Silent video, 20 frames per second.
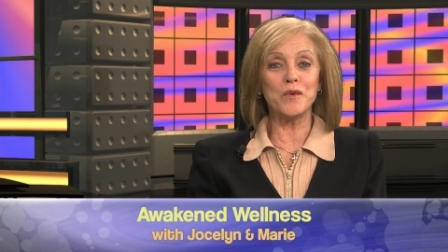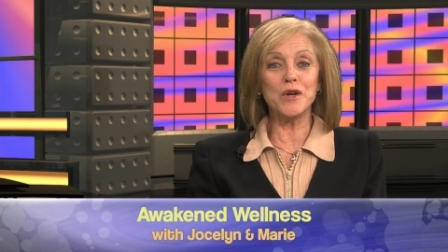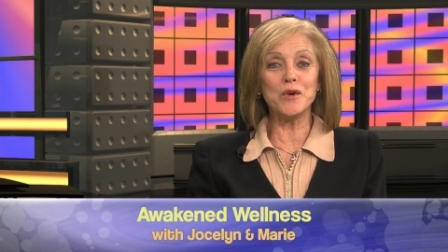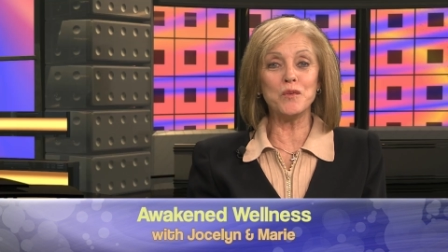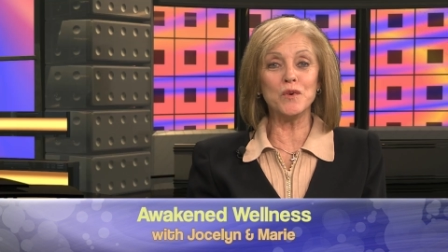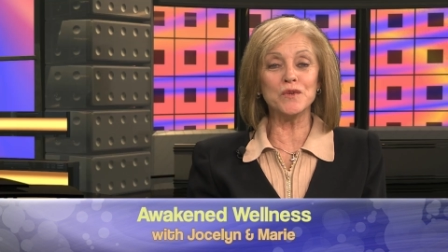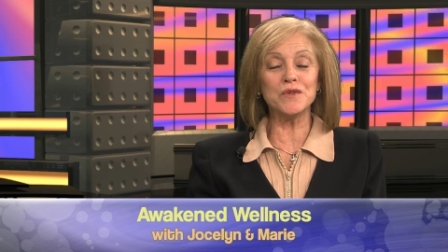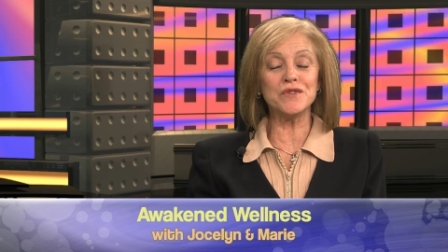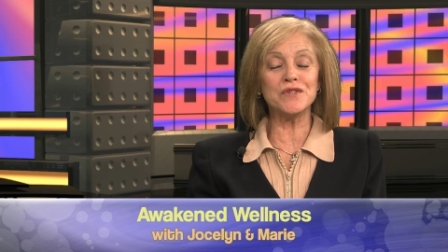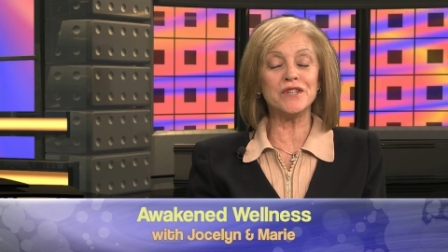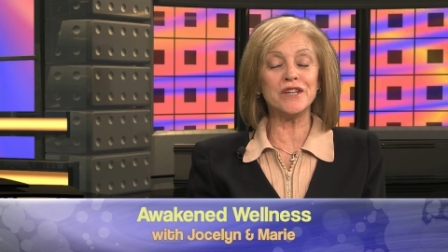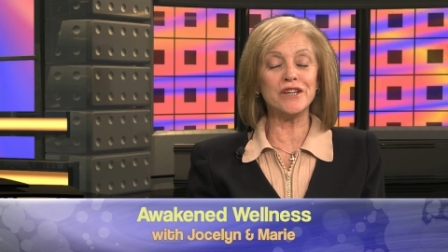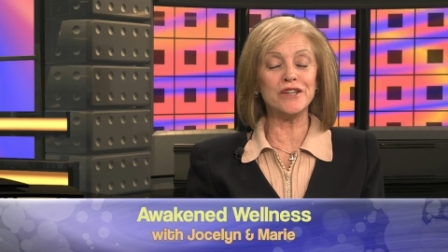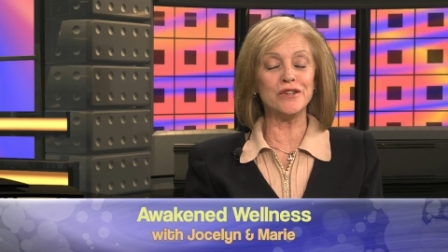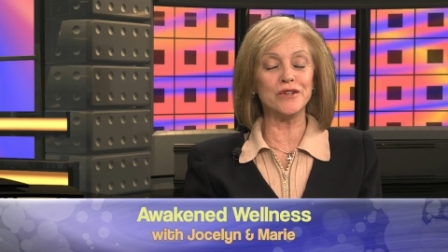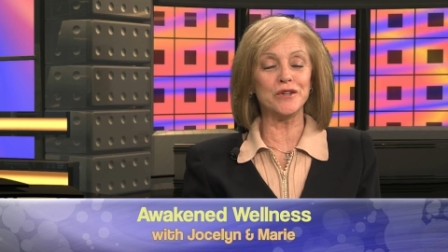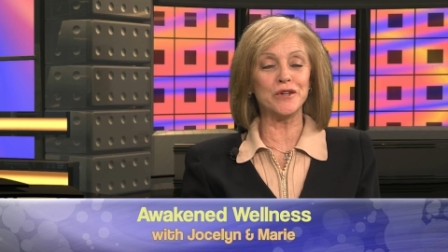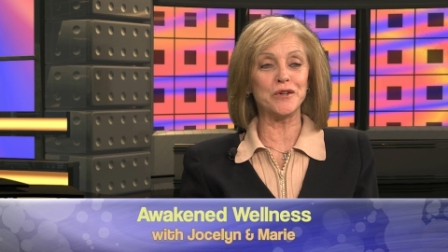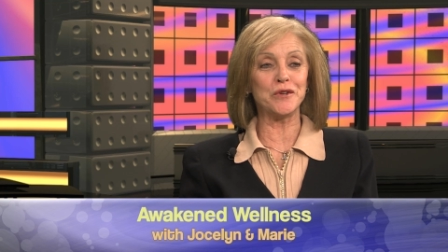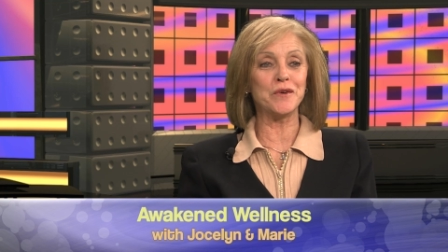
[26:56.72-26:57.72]
we will see
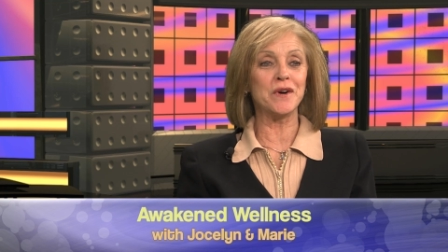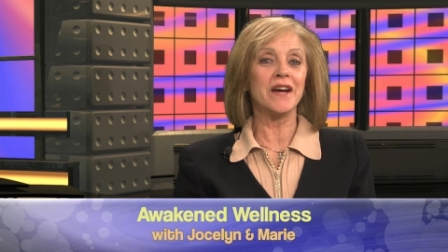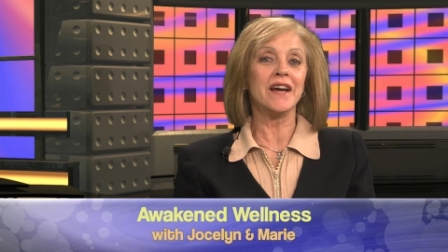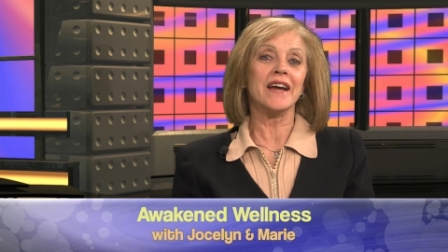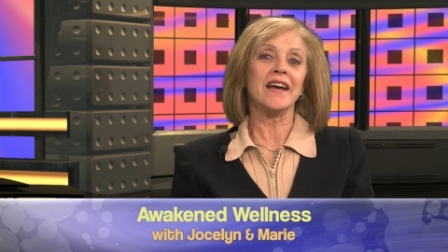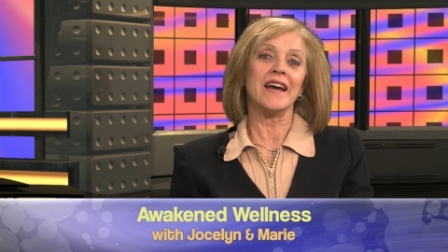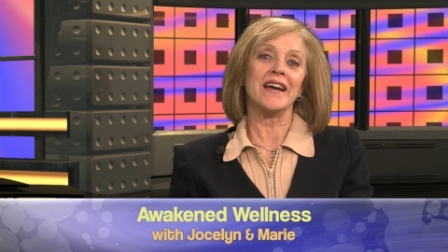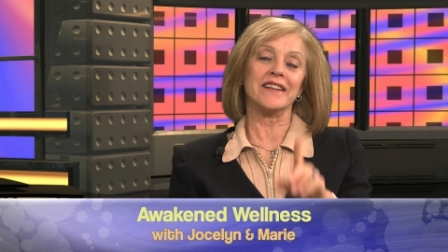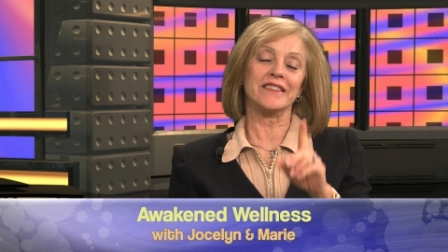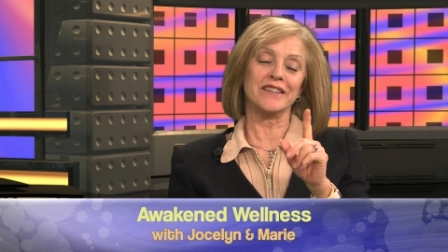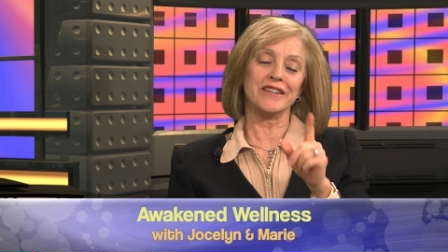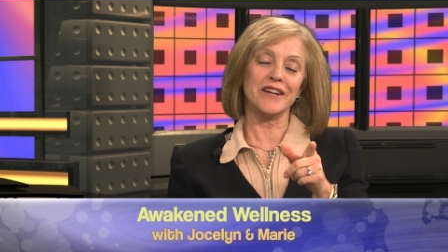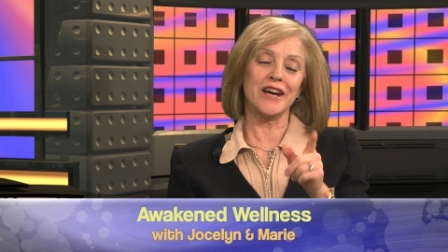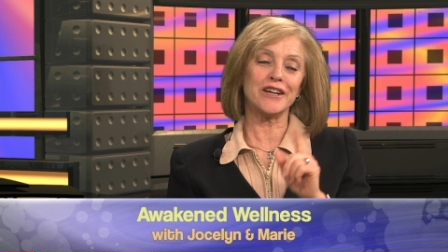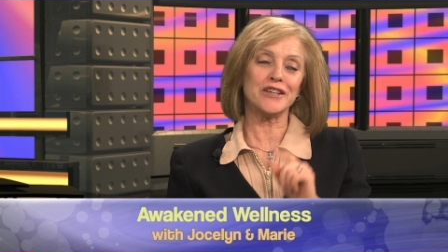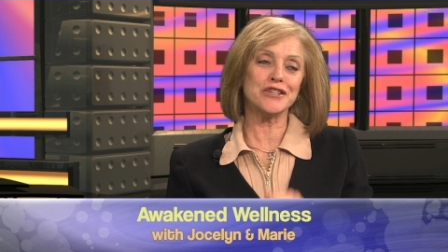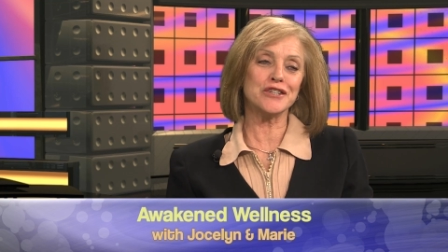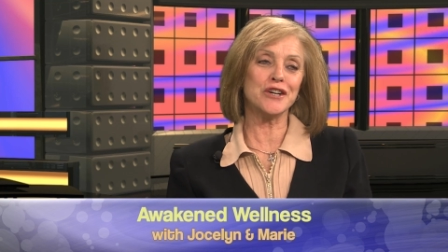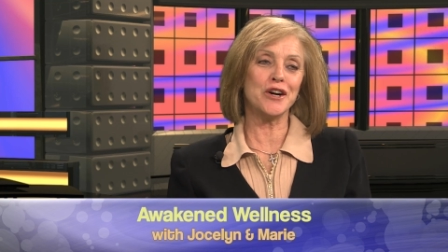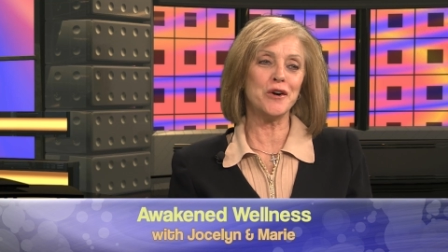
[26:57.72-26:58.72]
you at the
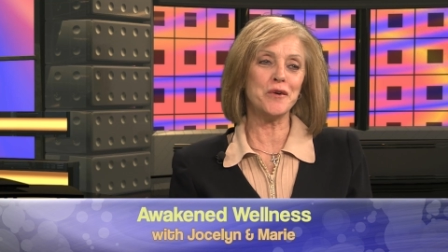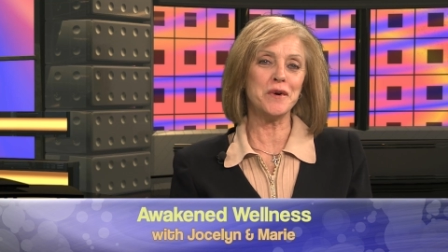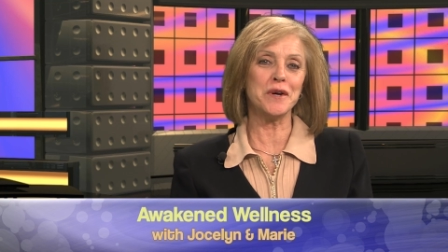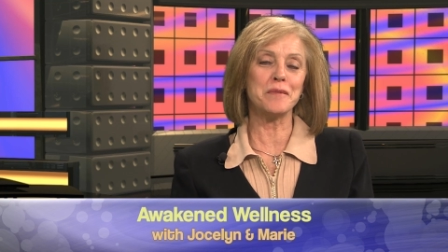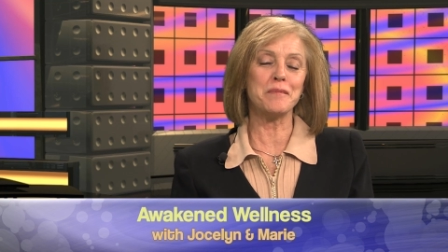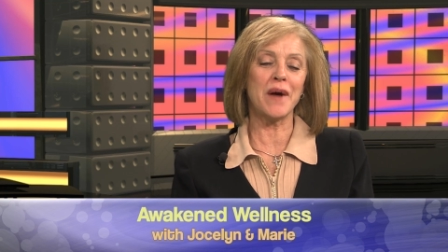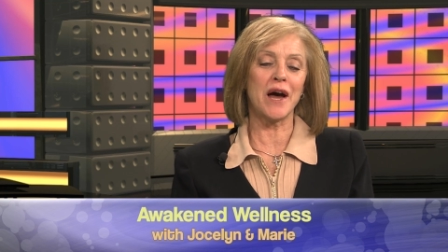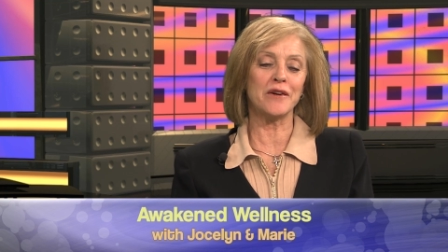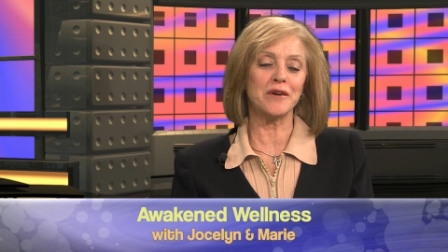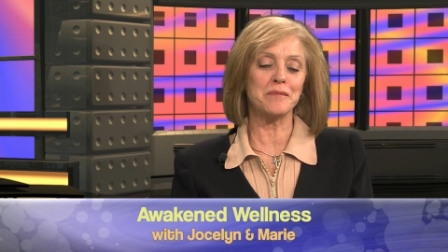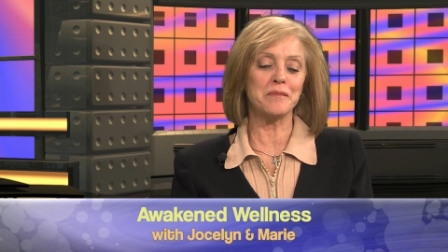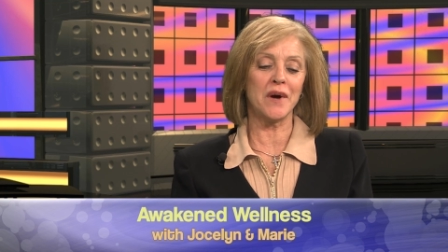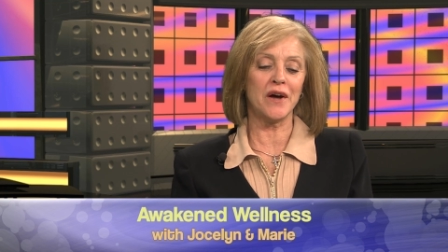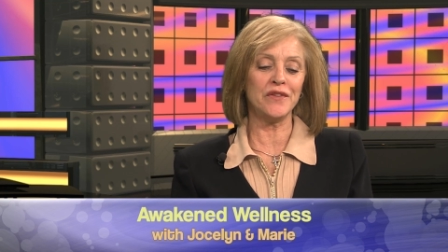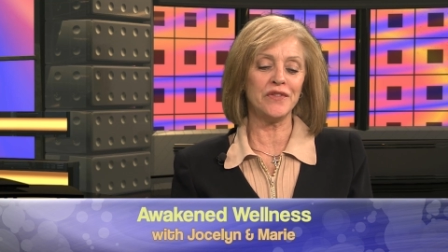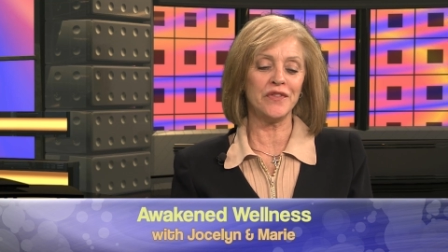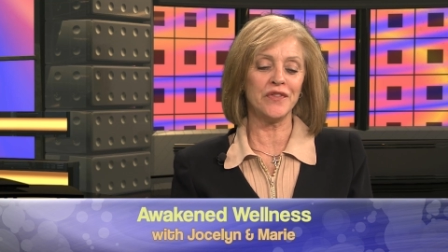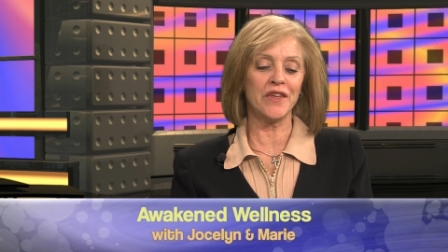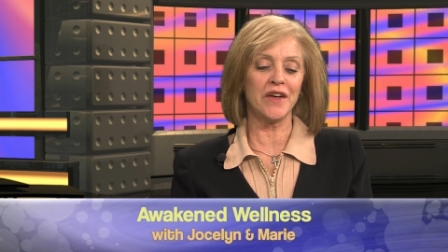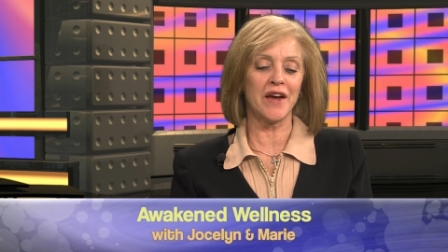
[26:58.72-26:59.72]
next show in about a
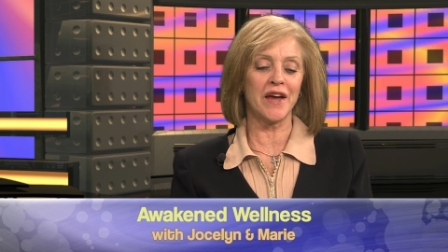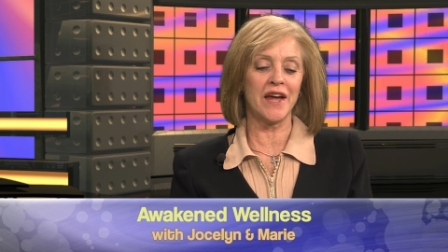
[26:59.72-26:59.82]
month.